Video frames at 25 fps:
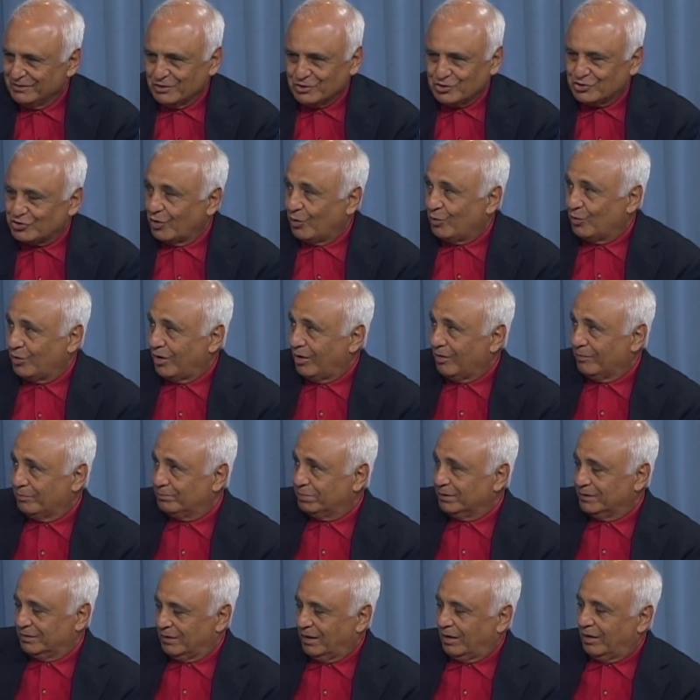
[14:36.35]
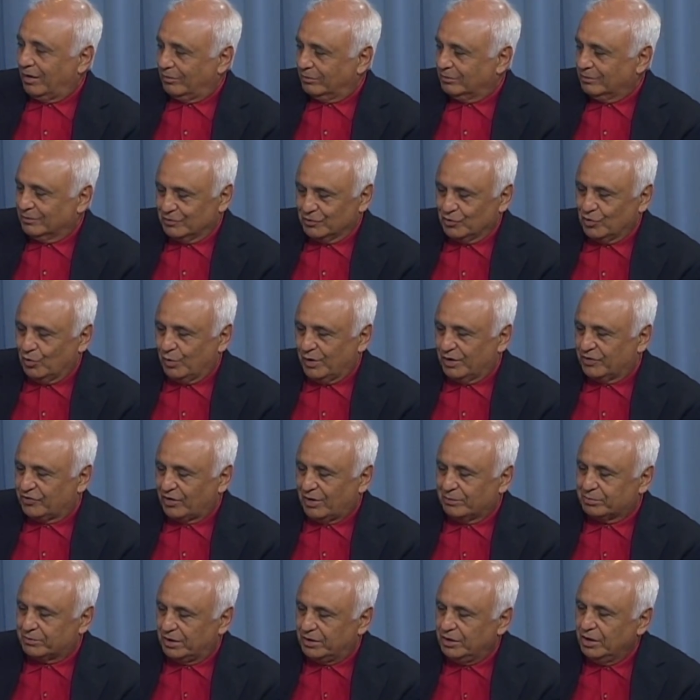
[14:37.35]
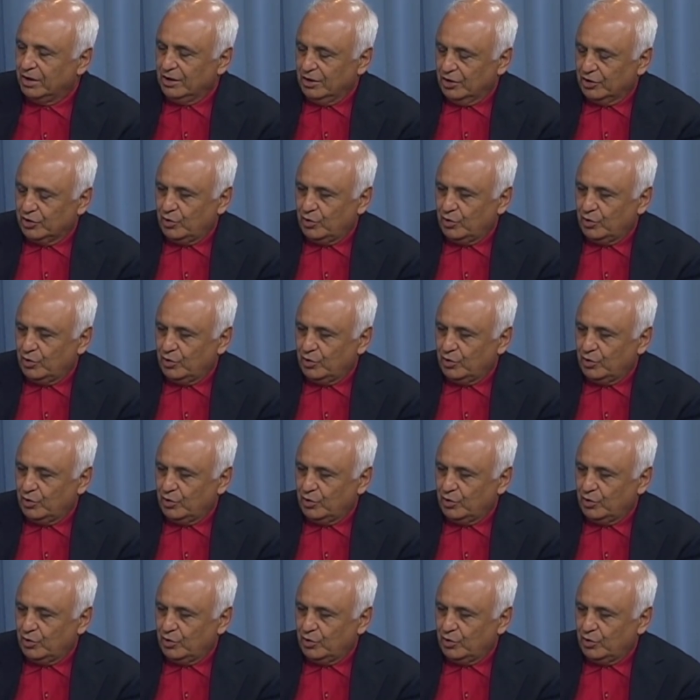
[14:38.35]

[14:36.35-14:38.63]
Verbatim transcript: showing up, doing something.